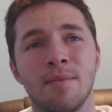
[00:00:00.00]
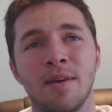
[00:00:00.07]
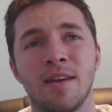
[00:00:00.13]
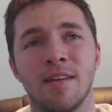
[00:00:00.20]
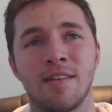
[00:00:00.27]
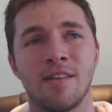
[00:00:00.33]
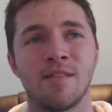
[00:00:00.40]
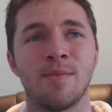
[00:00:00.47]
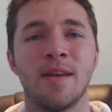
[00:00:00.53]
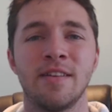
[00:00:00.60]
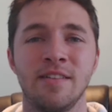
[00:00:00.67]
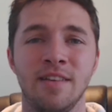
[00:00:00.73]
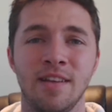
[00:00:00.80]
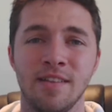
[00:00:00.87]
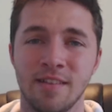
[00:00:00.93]
because
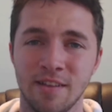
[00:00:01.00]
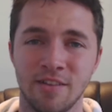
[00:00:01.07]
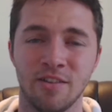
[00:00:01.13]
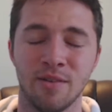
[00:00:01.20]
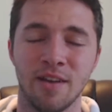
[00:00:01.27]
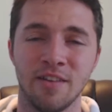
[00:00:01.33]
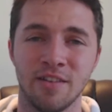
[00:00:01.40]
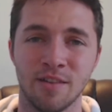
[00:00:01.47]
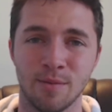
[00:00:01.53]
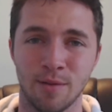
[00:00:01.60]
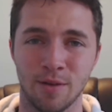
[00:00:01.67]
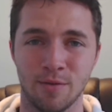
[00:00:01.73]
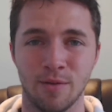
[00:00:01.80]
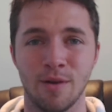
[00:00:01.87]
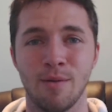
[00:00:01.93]
especially in situations where
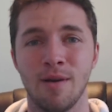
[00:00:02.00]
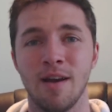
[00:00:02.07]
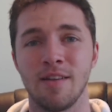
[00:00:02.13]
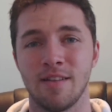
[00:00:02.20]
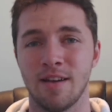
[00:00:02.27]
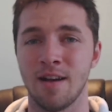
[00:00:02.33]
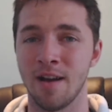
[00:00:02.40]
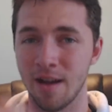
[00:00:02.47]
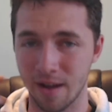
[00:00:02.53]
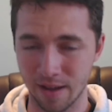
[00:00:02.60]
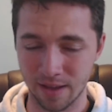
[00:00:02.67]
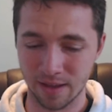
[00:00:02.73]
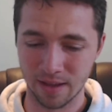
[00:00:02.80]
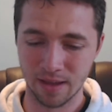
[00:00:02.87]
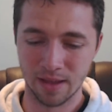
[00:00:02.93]
it requires a
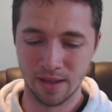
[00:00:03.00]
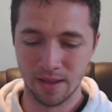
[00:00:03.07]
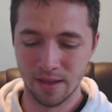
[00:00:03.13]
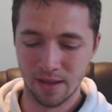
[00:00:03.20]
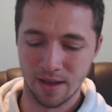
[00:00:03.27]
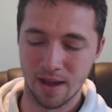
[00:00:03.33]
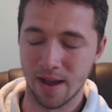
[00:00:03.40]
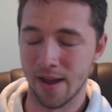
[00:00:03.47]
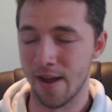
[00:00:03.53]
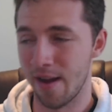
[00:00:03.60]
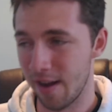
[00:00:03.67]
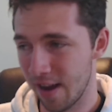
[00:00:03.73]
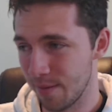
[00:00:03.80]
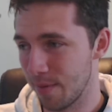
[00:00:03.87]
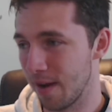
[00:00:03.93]
high
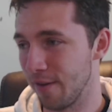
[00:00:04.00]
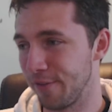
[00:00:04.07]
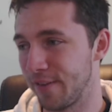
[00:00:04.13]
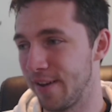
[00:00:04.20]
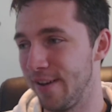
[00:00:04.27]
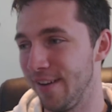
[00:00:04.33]
amount of